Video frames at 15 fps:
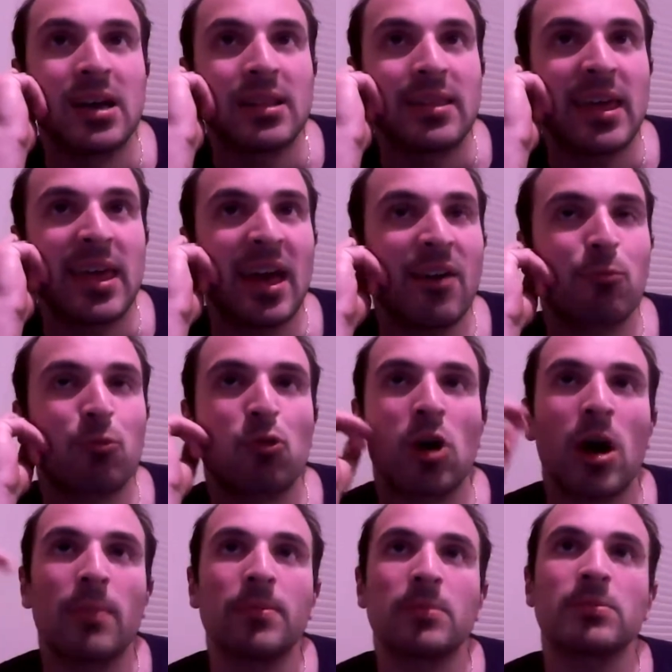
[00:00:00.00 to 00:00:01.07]
they have
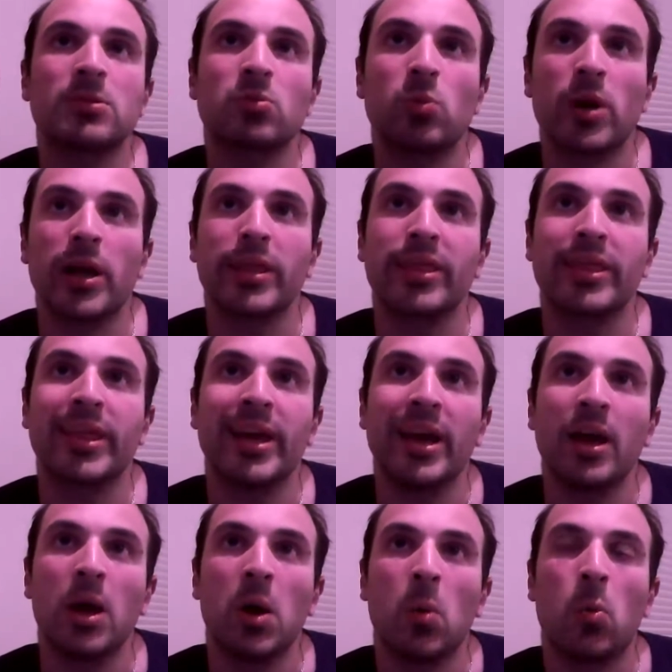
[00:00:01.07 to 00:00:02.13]
problems with
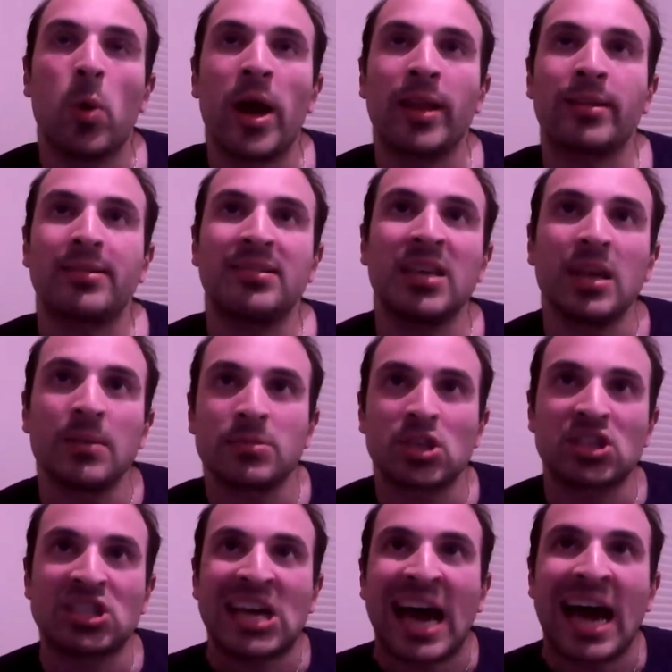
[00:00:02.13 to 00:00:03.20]
when teams
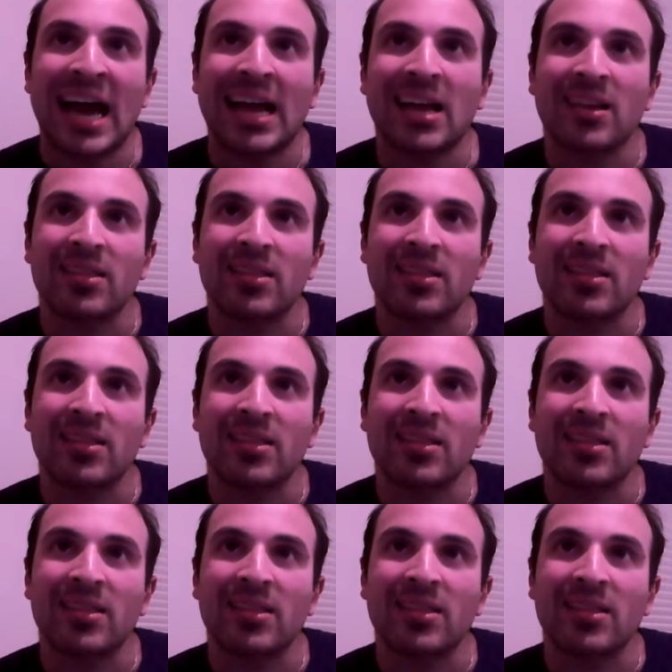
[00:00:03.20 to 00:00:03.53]
attack